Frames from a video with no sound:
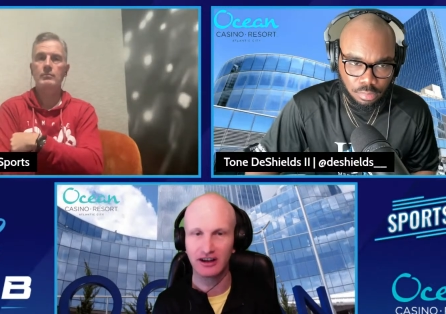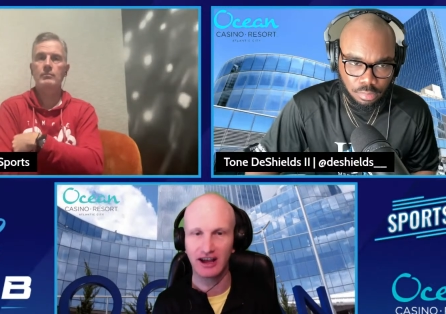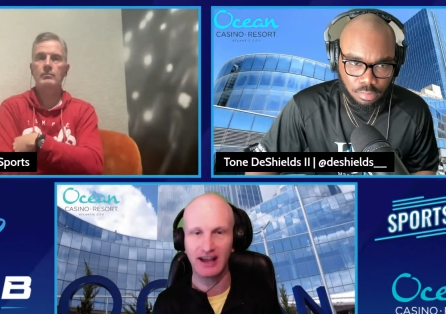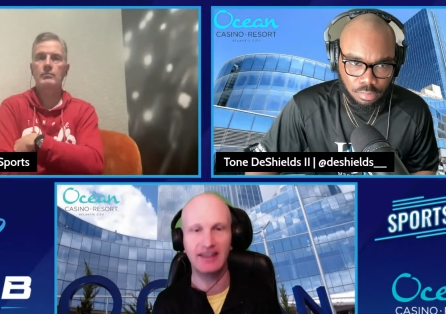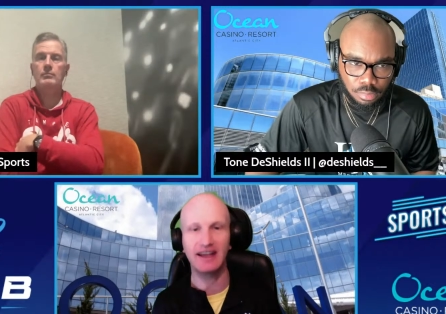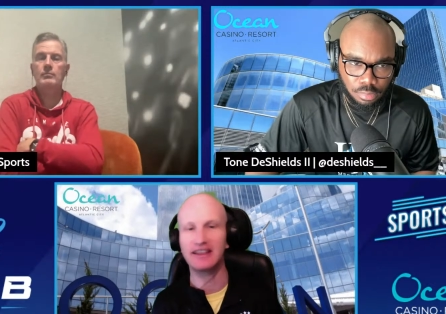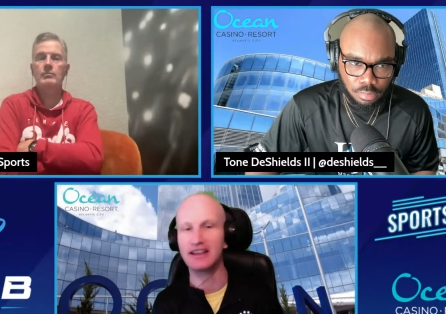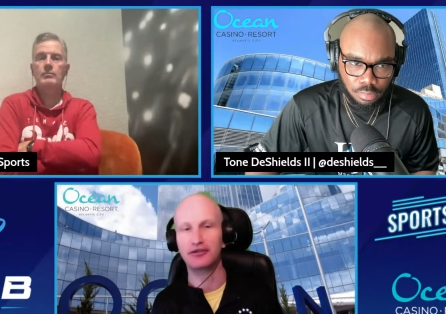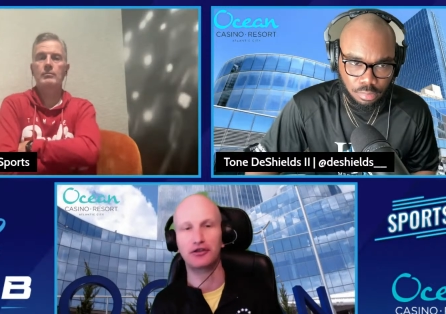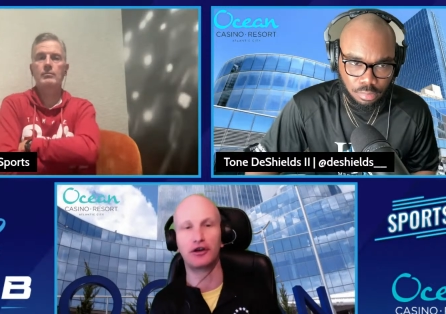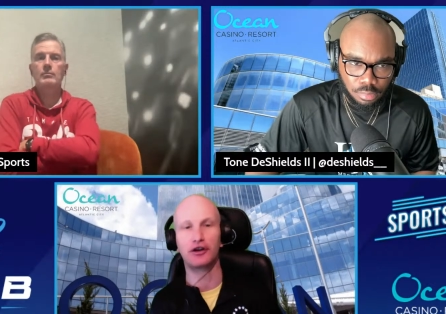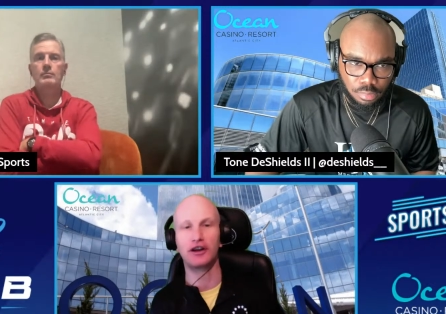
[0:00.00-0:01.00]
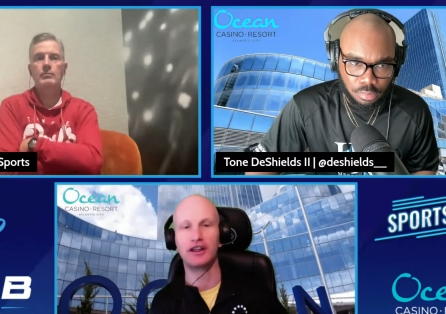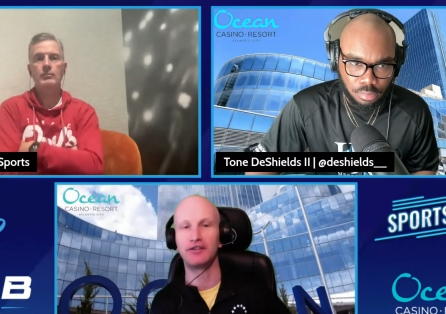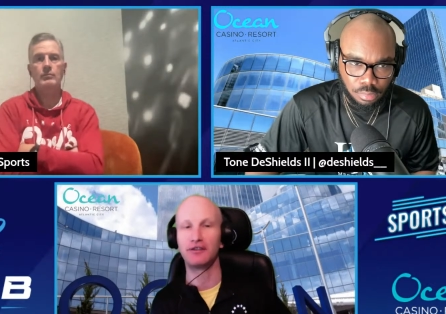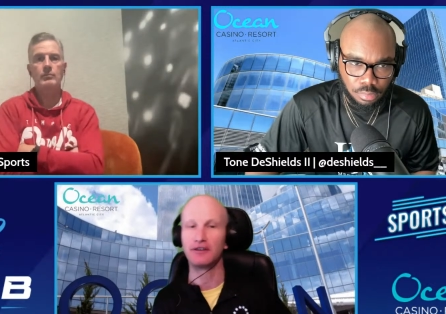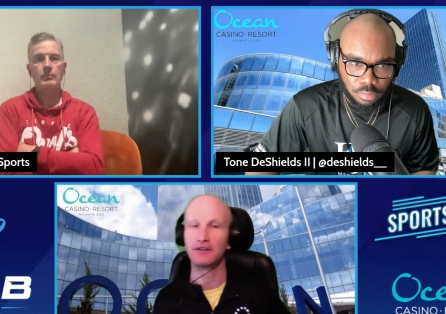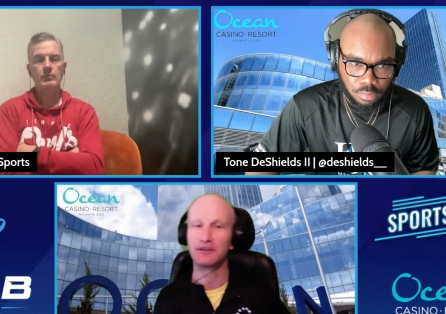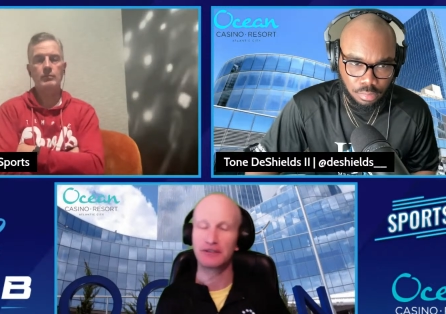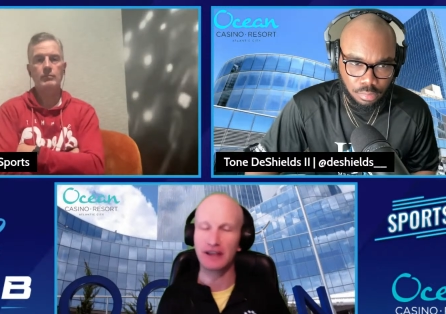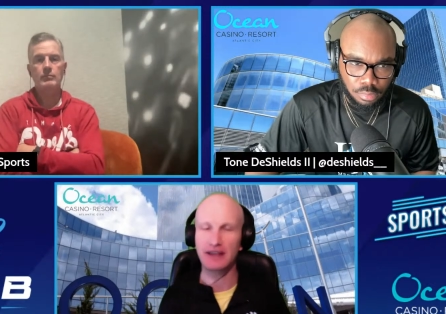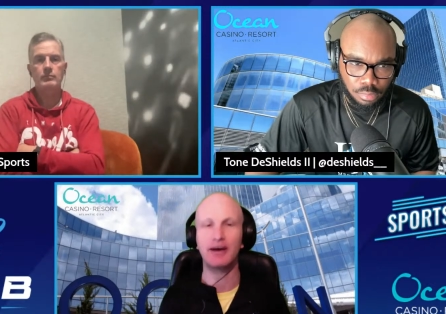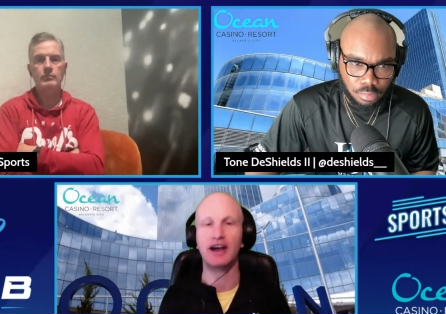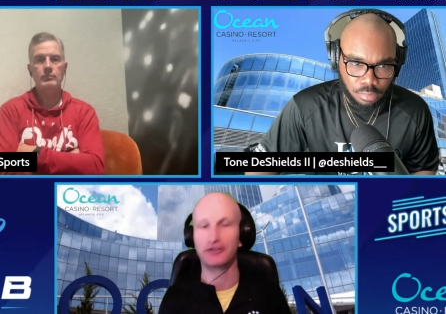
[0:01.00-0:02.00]
Speaker 1: and then he started
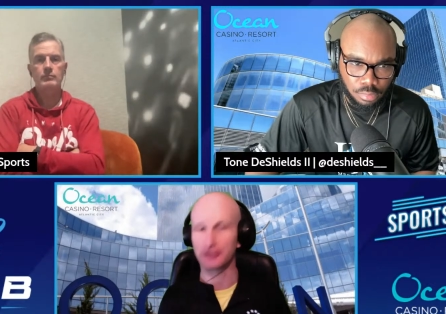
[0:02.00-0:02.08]
thinking about his